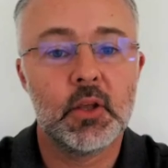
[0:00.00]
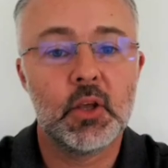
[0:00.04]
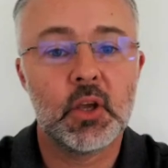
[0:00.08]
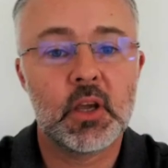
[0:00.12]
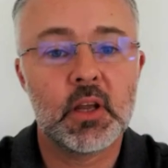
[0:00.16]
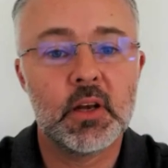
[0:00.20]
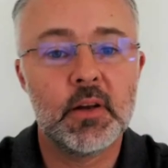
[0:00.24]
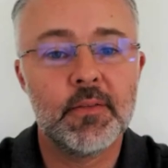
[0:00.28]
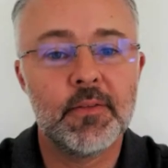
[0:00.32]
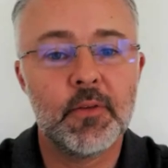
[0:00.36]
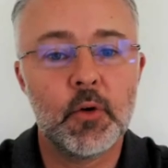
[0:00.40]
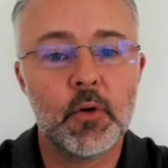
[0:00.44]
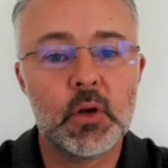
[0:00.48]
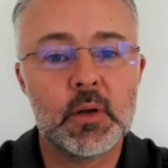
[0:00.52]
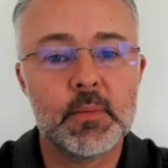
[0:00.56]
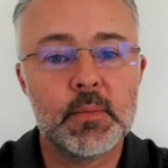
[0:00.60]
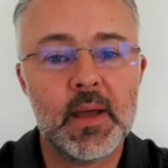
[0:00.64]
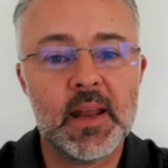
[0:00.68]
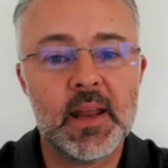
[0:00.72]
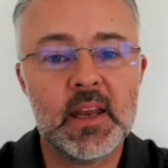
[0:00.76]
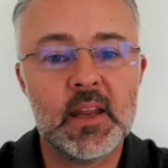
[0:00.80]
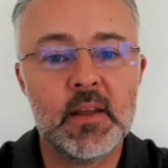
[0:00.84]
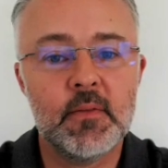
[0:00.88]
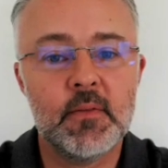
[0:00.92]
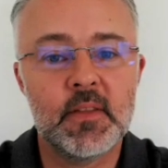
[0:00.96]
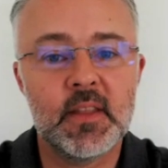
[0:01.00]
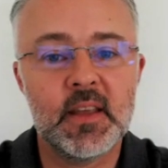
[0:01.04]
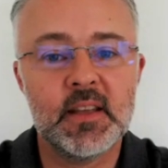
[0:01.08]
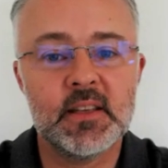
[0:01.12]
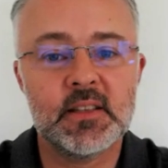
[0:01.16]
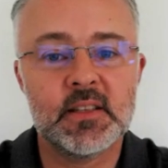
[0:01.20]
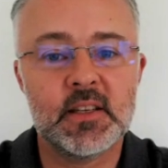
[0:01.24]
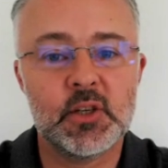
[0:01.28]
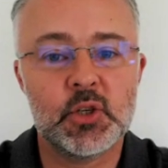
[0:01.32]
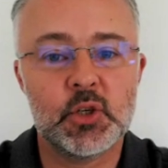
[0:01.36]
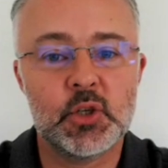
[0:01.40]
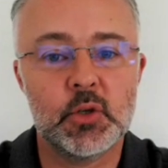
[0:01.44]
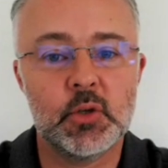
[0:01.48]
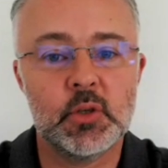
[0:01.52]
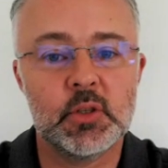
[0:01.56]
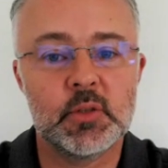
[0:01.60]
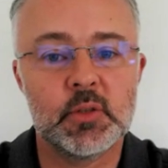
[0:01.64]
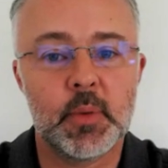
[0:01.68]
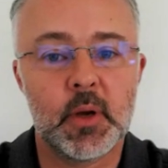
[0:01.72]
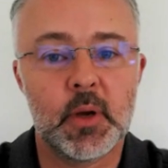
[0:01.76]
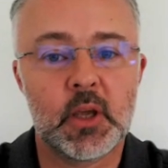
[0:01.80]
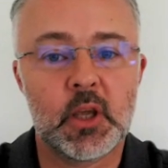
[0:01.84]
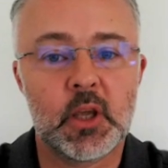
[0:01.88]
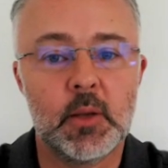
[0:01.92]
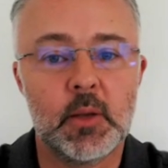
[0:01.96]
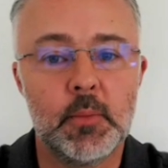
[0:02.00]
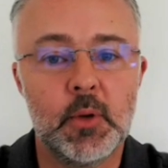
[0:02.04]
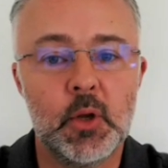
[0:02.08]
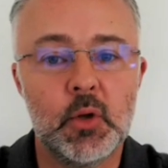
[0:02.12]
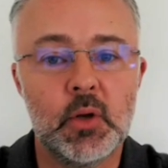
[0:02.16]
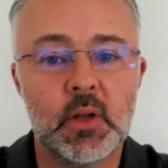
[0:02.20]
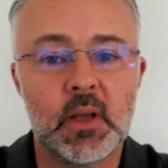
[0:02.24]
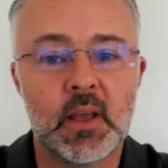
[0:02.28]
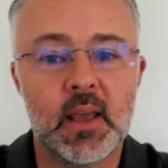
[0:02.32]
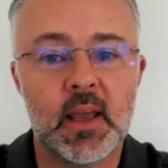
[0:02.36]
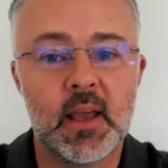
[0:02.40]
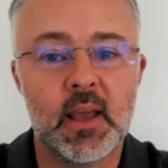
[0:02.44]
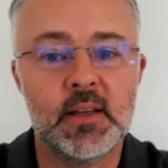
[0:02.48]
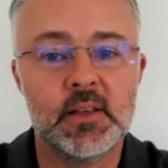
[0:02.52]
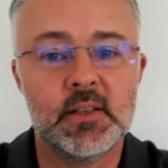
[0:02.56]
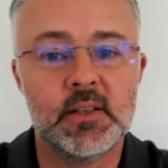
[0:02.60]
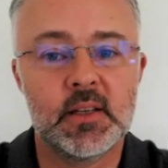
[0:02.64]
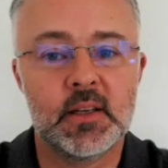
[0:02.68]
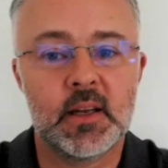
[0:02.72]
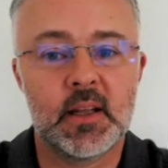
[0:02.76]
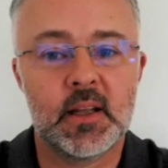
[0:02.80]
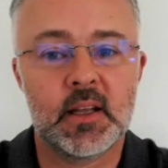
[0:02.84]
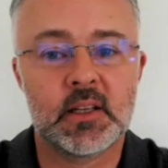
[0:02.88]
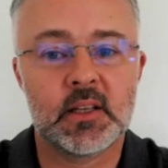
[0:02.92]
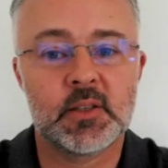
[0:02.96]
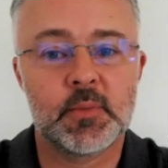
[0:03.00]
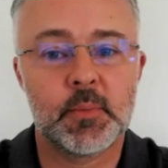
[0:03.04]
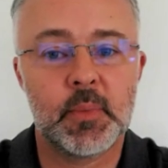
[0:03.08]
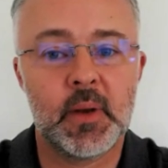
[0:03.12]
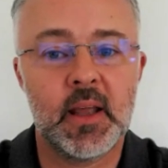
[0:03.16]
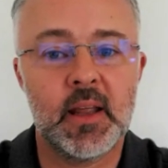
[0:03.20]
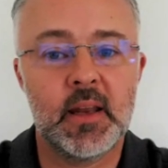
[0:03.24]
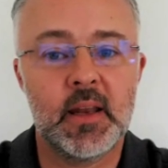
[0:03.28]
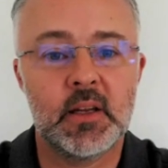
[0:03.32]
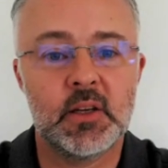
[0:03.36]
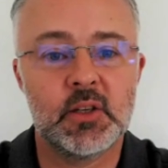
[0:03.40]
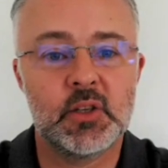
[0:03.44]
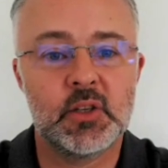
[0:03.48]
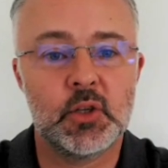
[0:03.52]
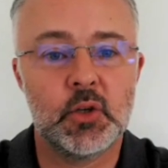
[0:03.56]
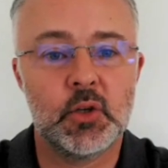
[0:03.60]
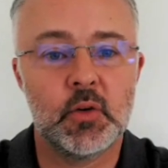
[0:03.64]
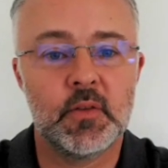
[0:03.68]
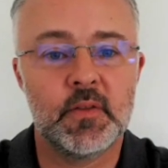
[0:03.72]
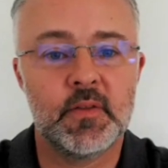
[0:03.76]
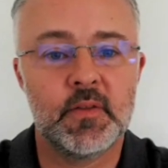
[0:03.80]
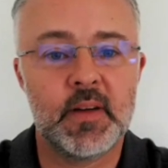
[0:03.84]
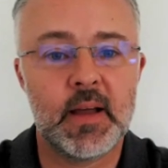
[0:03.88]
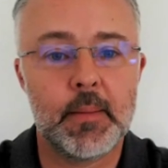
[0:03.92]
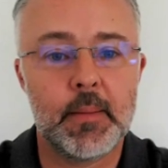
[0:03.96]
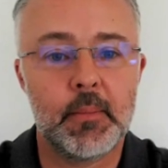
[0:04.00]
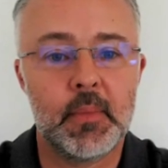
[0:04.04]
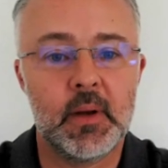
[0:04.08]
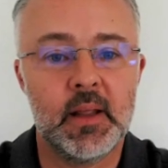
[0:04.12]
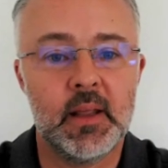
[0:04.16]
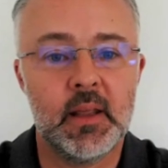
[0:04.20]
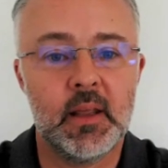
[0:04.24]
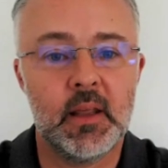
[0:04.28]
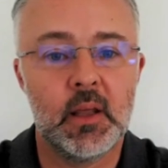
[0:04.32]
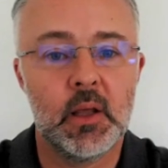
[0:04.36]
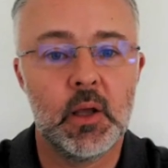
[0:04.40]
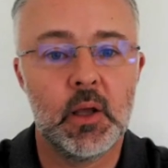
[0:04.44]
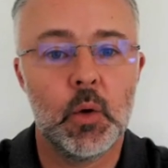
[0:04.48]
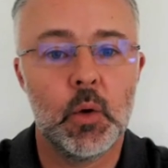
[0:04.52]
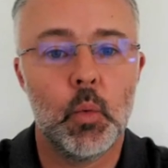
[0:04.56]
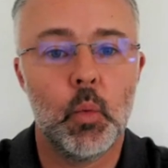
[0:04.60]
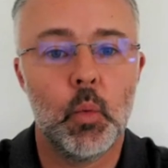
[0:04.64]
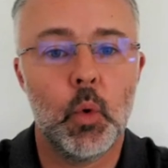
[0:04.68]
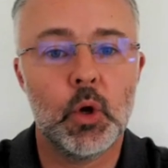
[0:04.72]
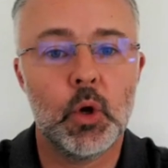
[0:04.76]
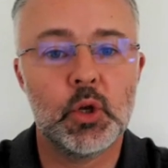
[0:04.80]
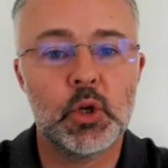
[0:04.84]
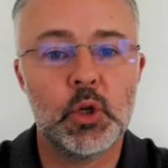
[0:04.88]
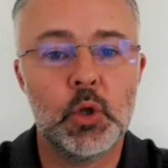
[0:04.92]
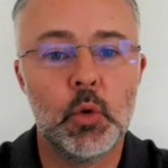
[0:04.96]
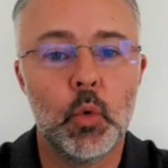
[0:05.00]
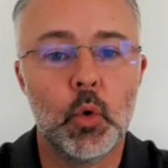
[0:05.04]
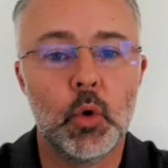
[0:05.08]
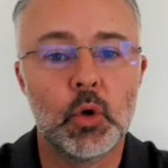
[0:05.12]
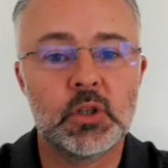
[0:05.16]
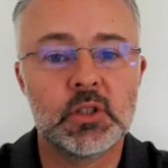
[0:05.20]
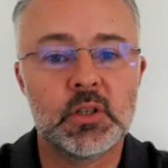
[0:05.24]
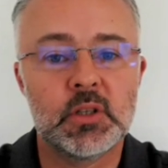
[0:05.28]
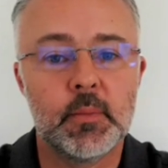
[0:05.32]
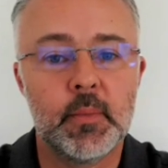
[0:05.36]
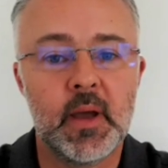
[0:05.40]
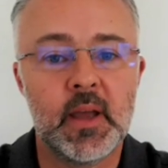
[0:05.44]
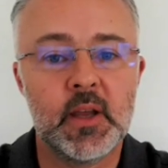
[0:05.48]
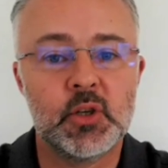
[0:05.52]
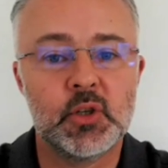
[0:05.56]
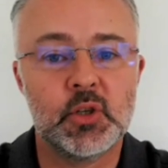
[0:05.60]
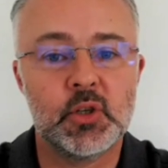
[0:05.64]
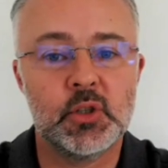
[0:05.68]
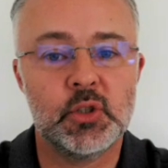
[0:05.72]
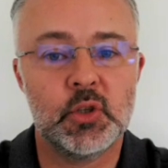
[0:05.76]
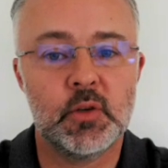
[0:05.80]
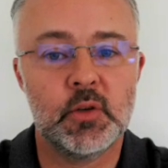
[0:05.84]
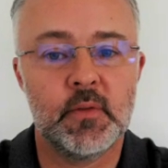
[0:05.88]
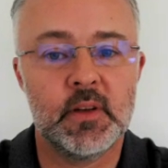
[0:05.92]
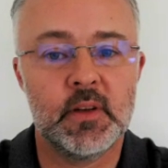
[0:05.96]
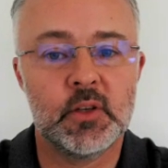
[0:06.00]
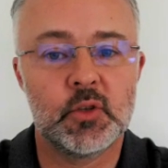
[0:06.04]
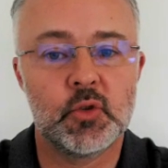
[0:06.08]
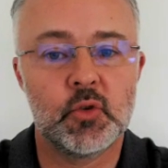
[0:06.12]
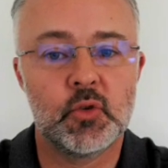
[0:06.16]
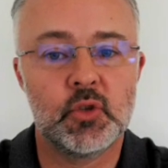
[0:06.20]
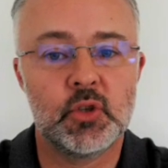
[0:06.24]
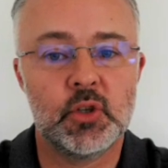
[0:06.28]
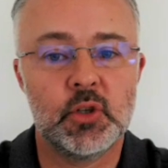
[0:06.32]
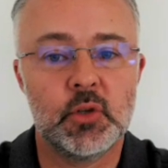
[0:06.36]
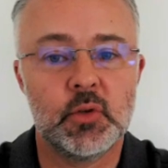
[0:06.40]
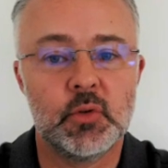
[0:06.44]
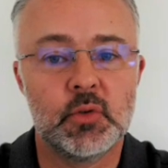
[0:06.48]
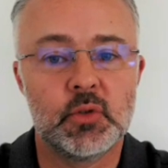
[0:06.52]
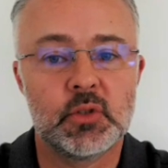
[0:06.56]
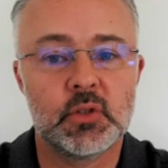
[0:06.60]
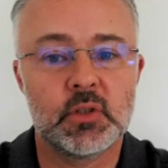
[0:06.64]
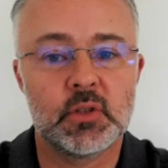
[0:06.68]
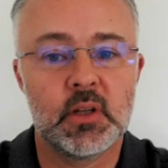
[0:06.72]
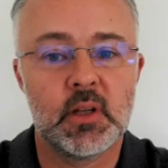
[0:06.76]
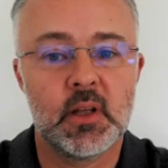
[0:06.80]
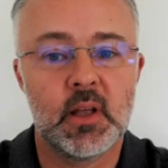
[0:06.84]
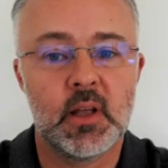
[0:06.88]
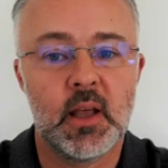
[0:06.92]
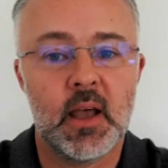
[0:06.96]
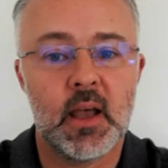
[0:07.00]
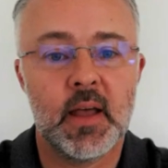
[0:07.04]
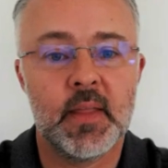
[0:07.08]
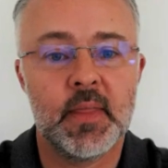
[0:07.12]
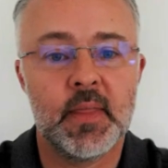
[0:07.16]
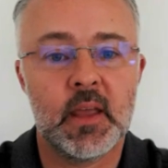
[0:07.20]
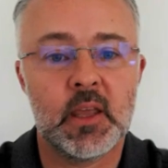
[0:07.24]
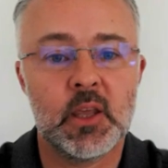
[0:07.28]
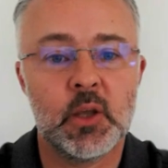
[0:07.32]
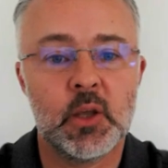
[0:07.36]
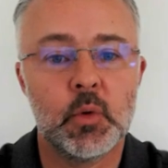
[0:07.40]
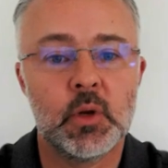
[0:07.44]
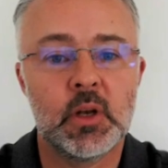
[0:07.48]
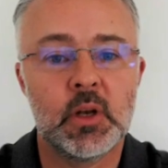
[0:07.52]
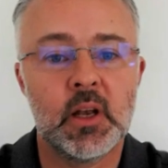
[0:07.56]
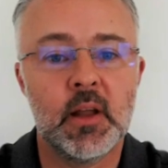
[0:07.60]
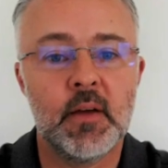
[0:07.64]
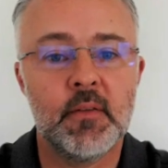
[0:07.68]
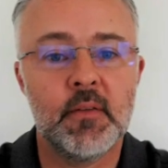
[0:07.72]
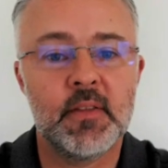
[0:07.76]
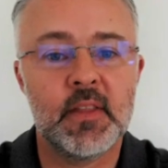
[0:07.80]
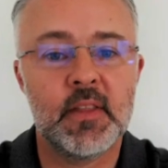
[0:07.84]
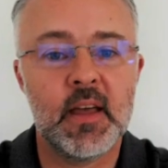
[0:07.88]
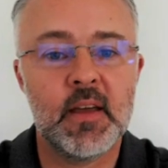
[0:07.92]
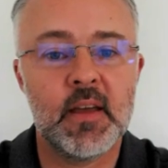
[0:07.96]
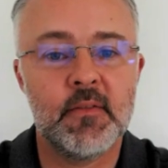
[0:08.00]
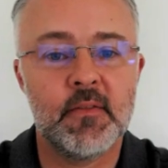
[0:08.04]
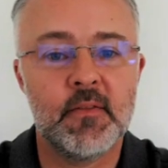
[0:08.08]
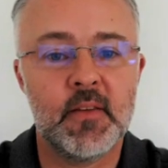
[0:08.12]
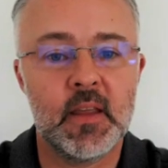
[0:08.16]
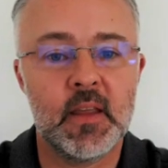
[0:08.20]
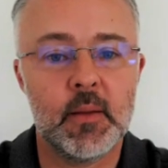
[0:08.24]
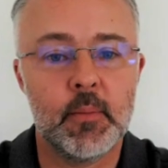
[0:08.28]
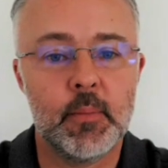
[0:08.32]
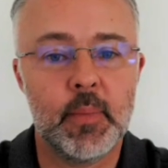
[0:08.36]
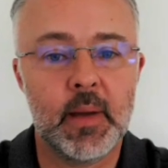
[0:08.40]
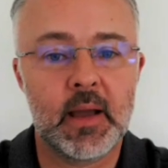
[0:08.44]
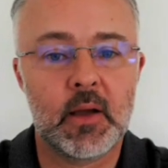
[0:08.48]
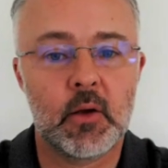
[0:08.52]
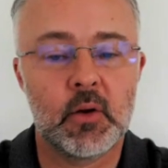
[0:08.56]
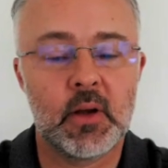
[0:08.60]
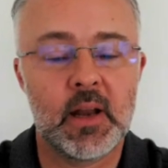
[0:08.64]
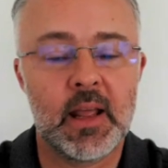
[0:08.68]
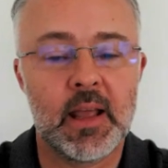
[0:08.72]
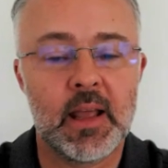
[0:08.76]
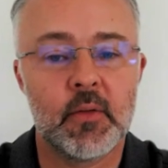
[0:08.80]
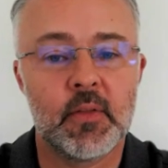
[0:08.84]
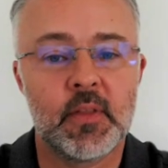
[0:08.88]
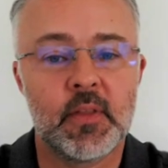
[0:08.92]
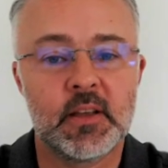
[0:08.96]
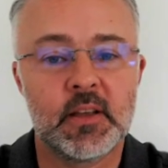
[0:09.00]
You can avoid many of these issues by communicating and explaining to your family what new automations you've introduced and that you would love their feedback on how